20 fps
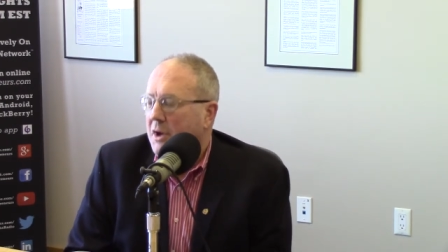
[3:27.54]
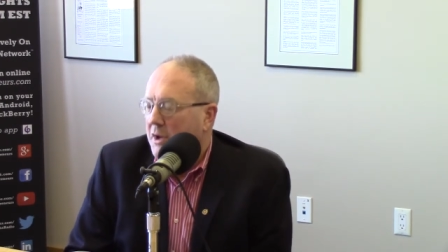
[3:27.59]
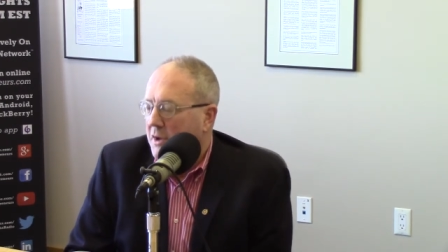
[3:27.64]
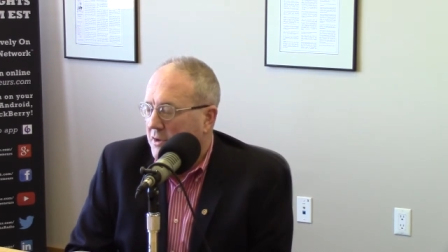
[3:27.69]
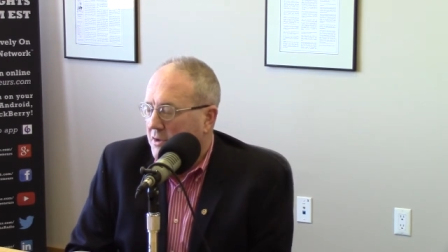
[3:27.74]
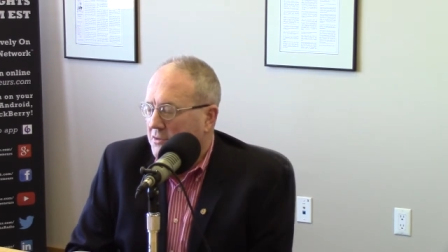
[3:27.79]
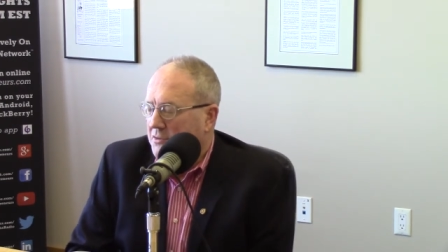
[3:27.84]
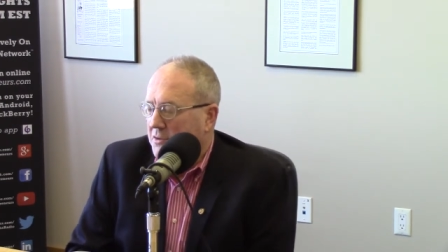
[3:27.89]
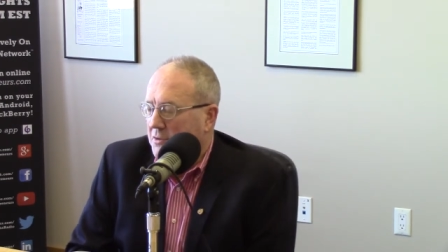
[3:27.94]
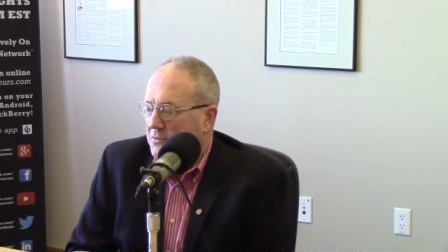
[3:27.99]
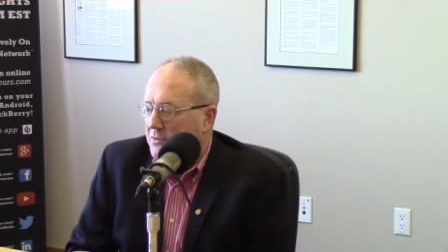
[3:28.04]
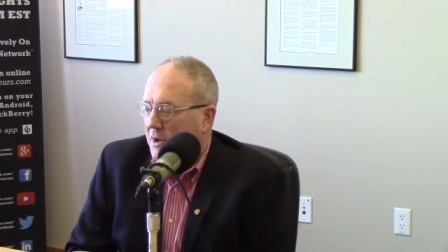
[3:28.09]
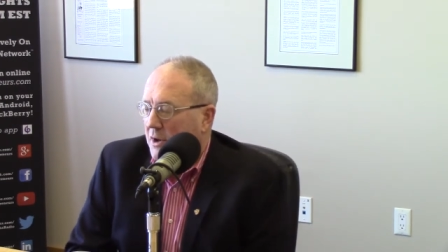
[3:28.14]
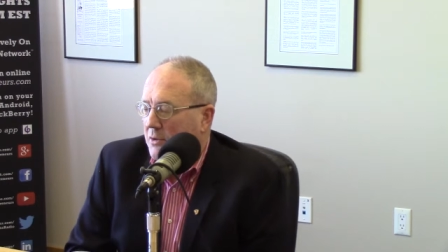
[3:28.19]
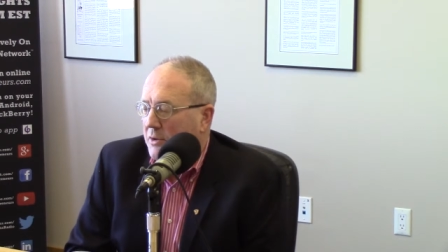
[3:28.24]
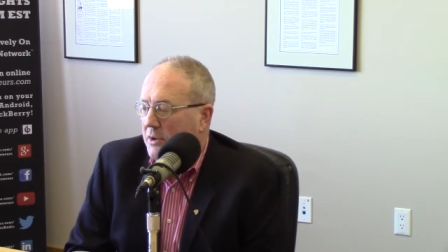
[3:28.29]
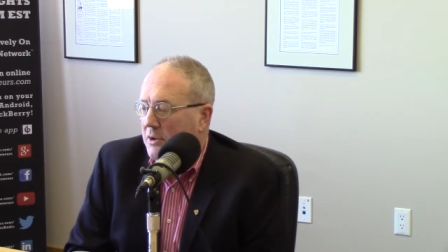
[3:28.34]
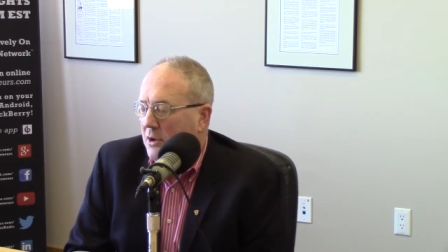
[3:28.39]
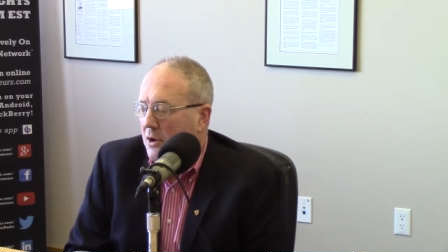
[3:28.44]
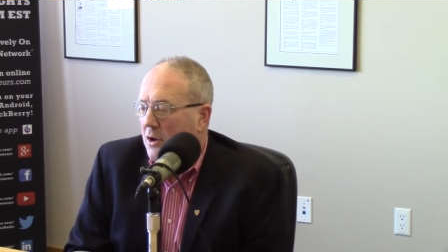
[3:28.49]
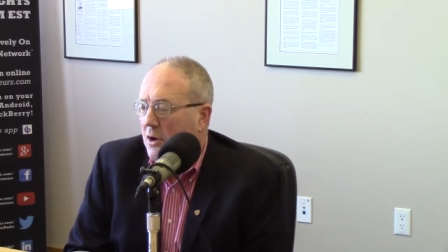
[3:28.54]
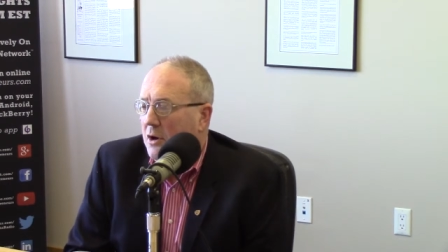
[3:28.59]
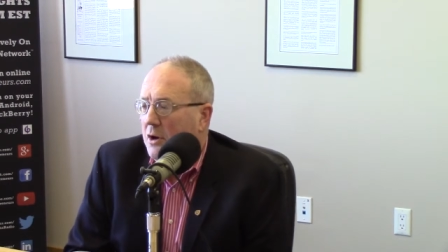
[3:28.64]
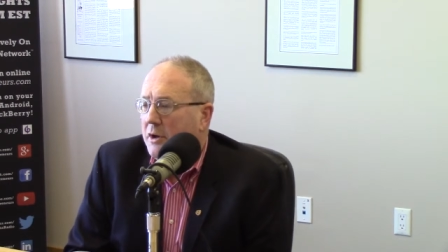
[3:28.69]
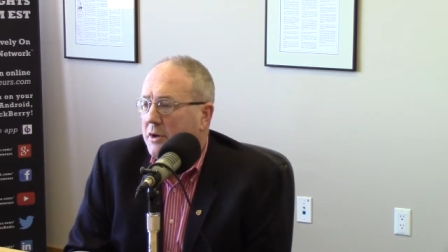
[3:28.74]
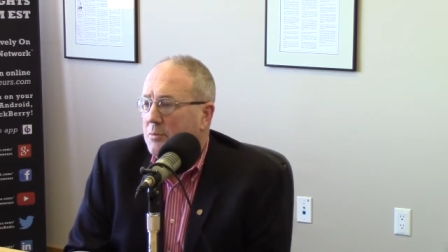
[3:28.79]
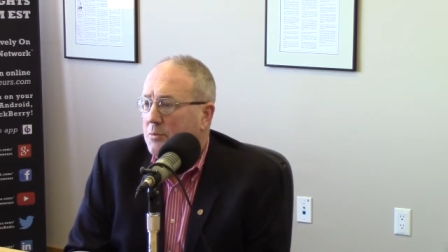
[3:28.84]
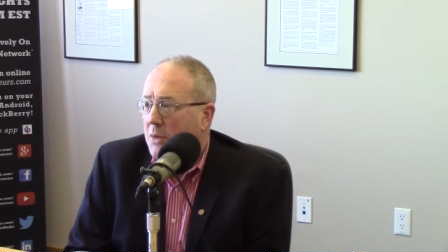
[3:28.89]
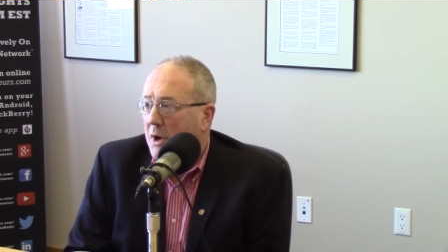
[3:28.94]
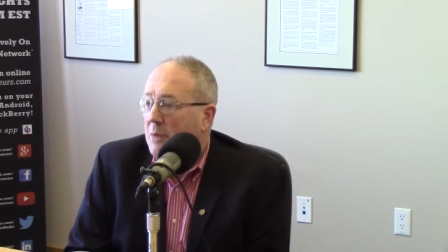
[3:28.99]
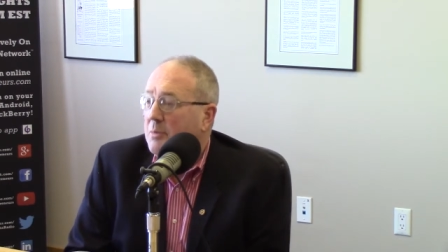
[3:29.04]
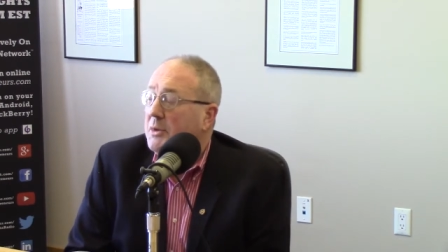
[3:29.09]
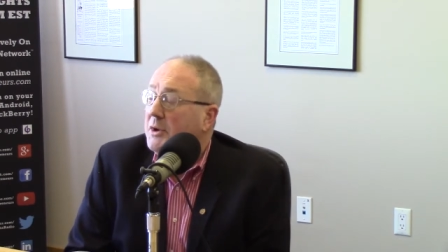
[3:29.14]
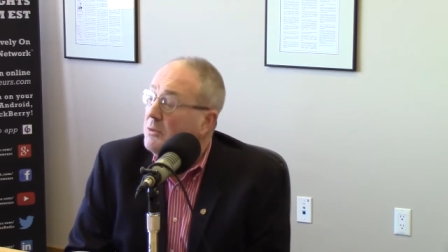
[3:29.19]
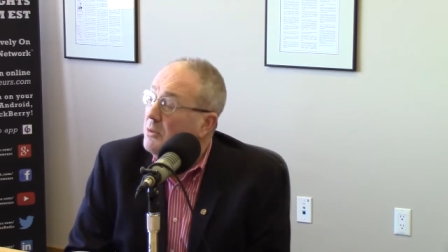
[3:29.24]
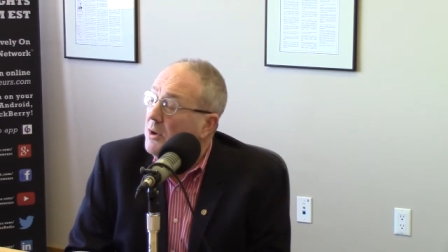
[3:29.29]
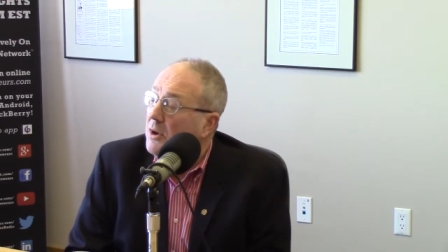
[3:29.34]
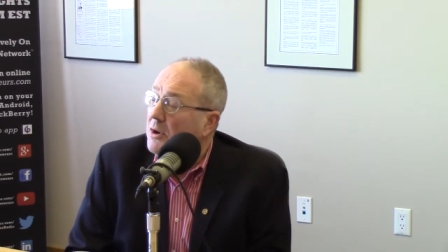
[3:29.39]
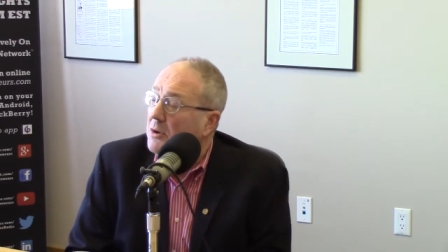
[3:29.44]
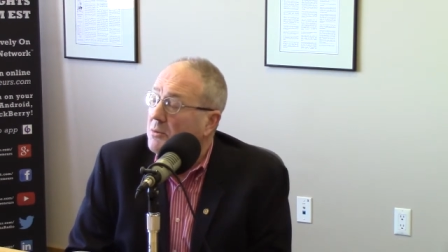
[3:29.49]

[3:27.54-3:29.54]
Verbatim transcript: It's a very long and bumpy road.